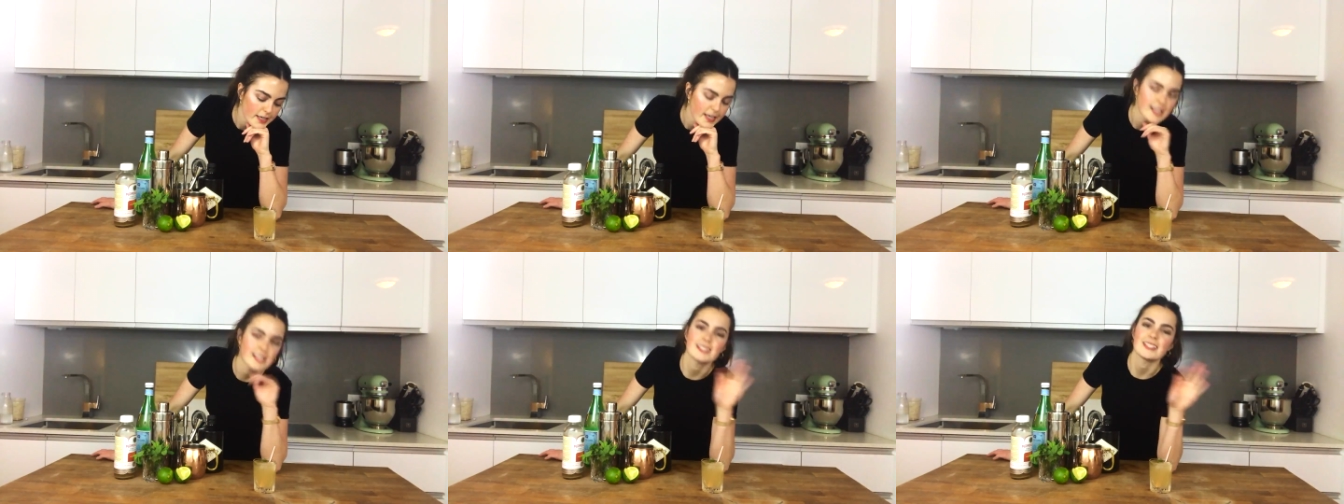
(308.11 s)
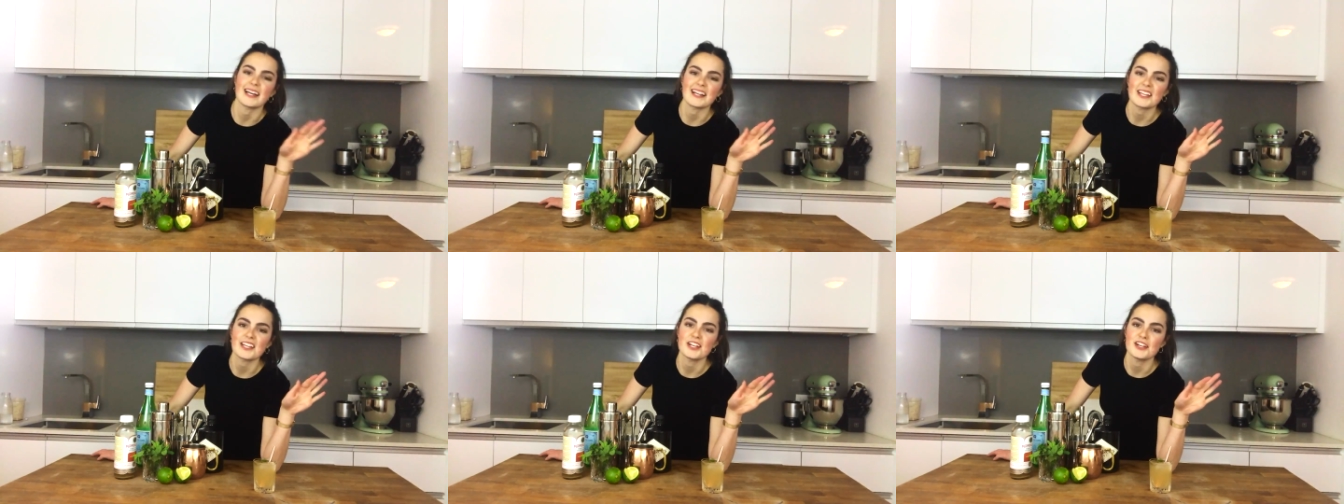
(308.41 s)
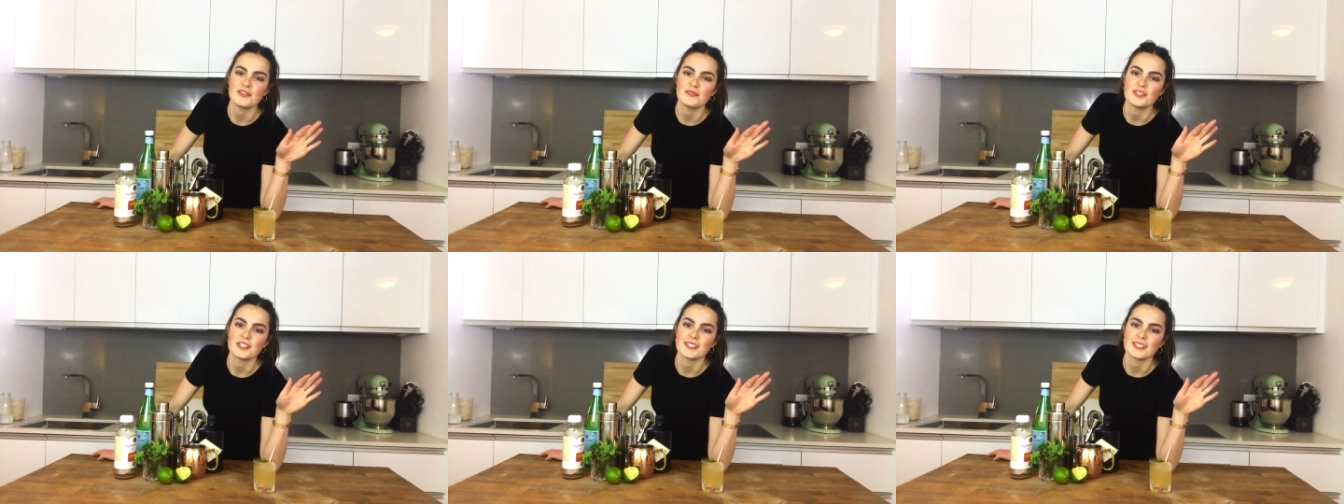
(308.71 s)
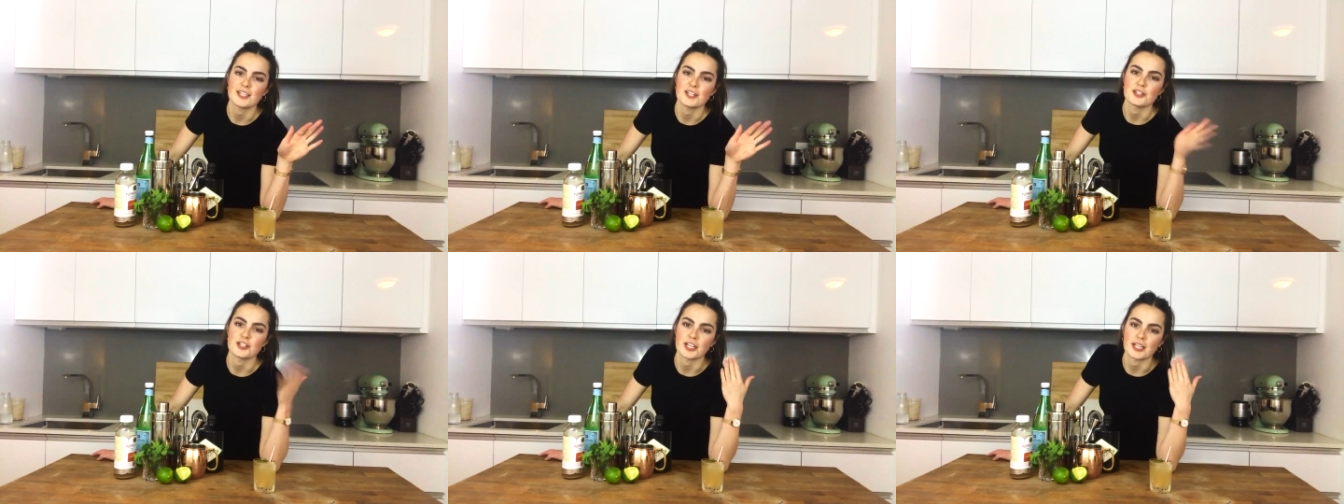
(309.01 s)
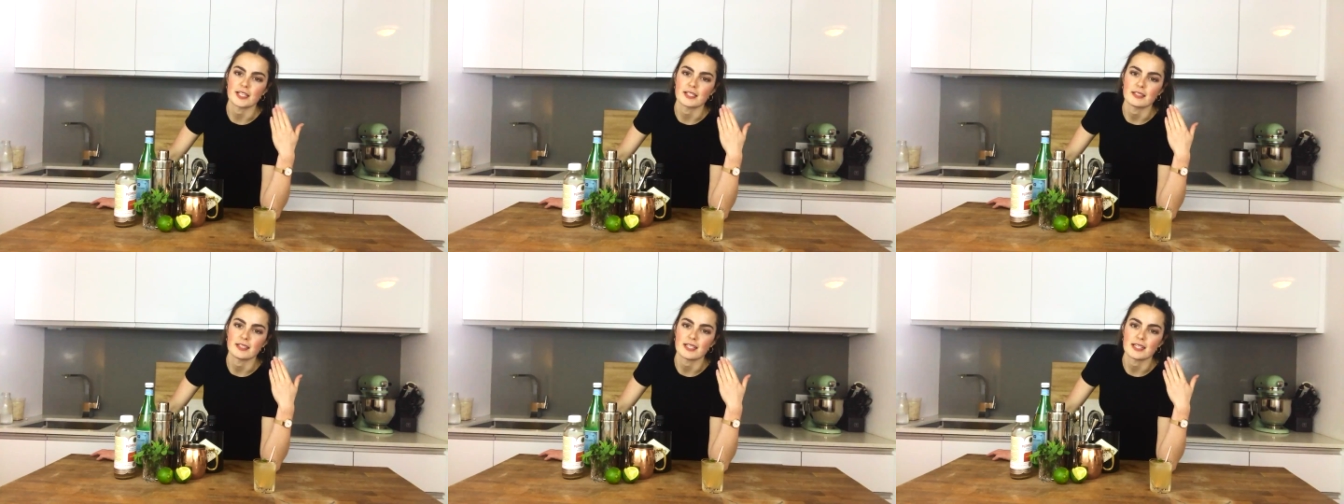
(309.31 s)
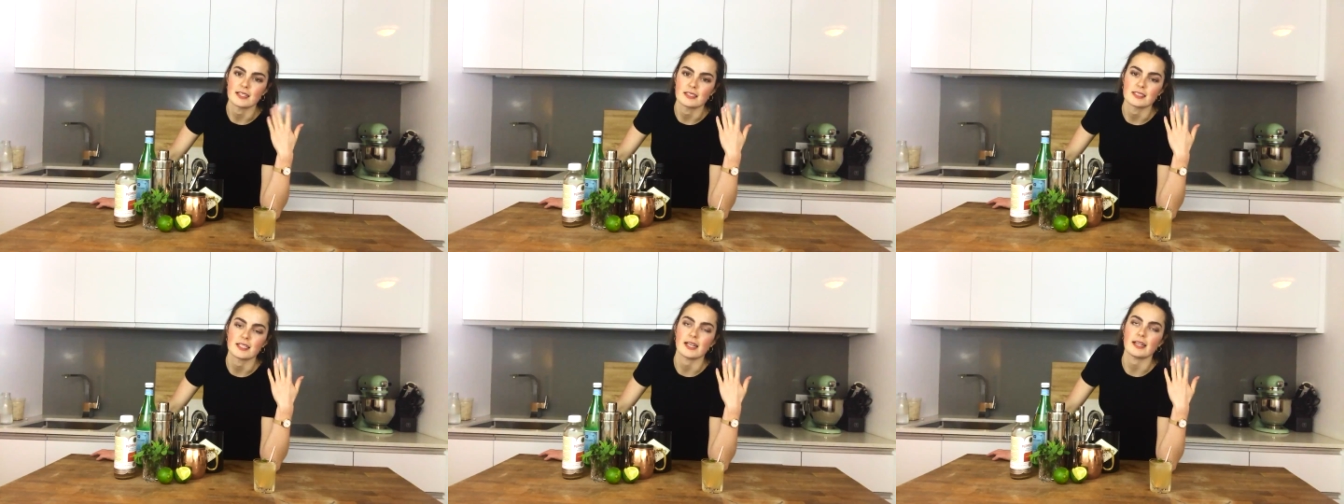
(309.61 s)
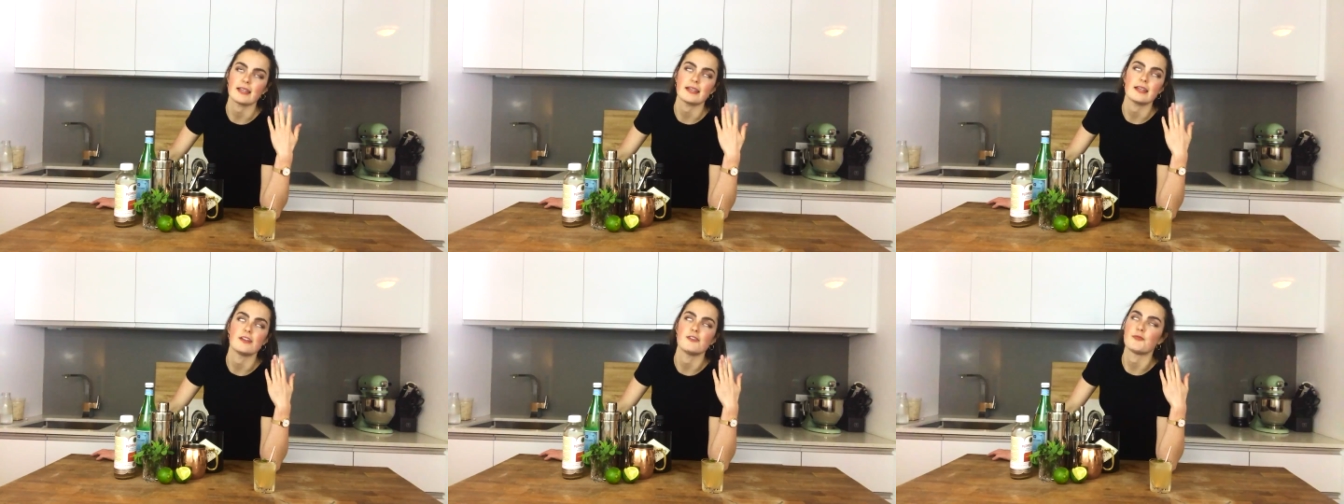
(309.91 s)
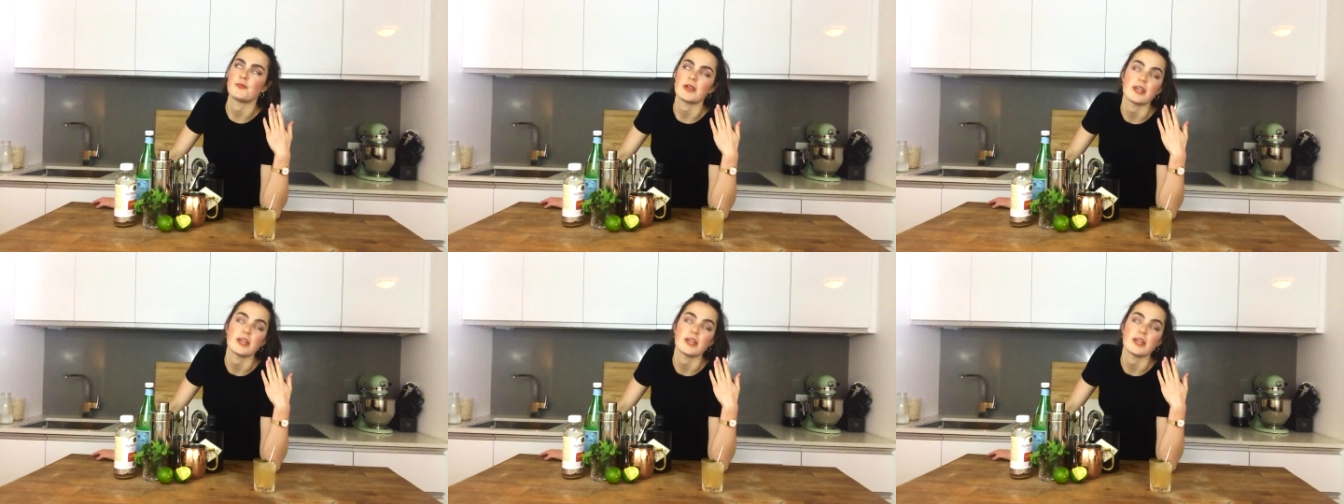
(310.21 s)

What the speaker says: executive decision, the executive